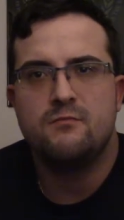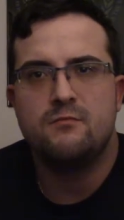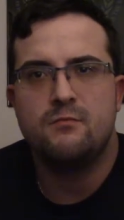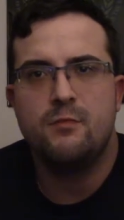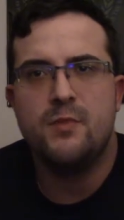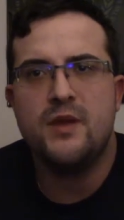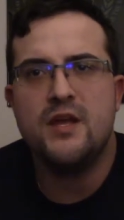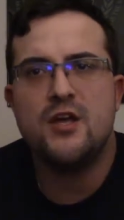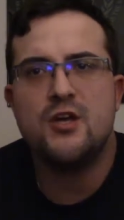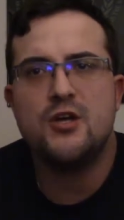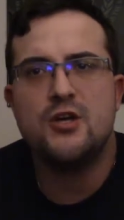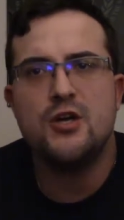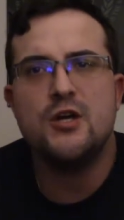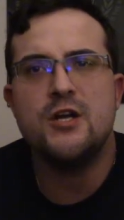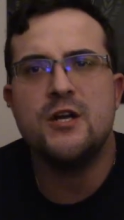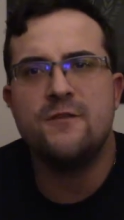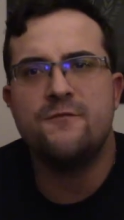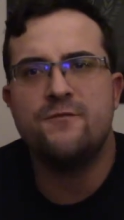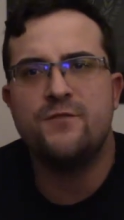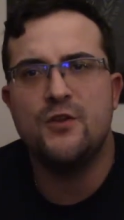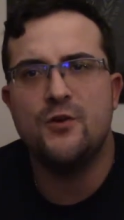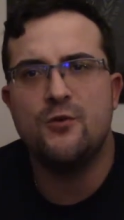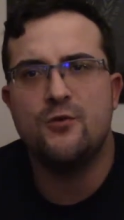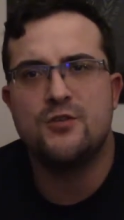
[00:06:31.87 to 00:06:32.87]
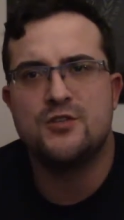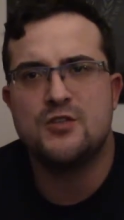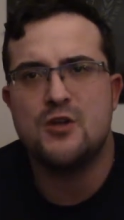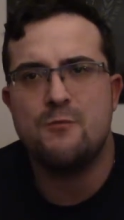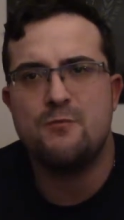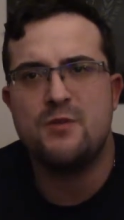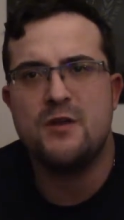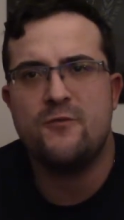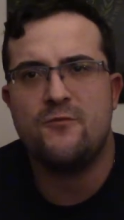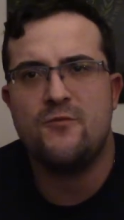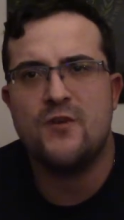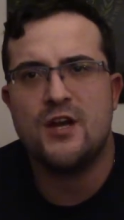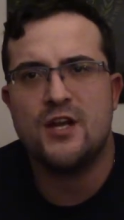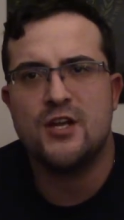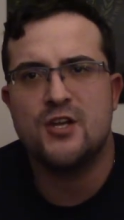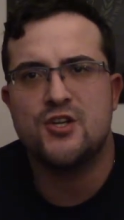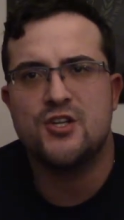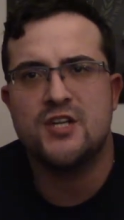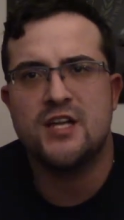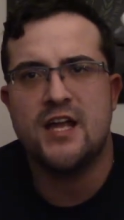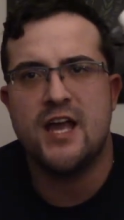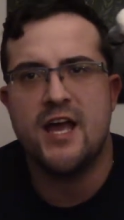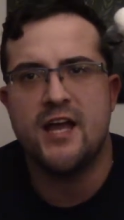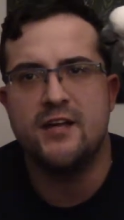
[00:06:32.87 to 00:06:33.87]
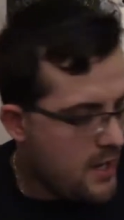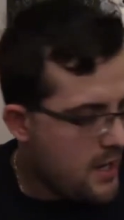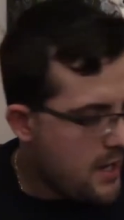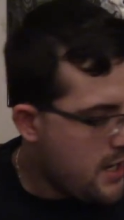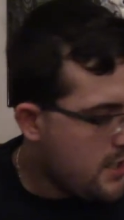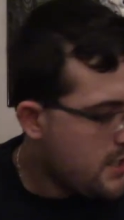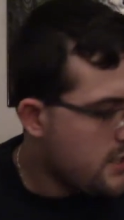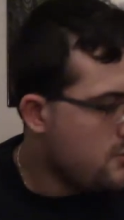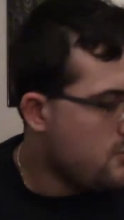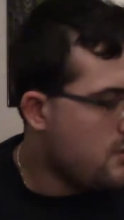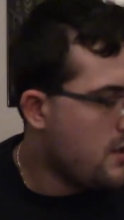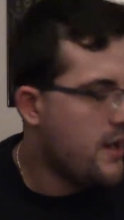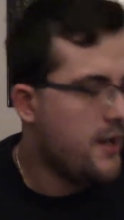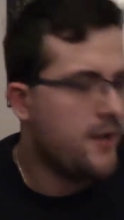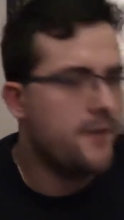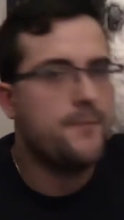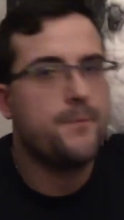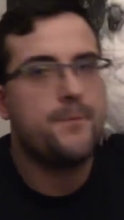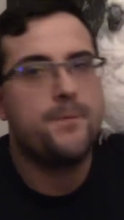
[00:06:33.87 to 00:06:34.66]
Be a good influence. Don't be a fucking shithead. Anyway,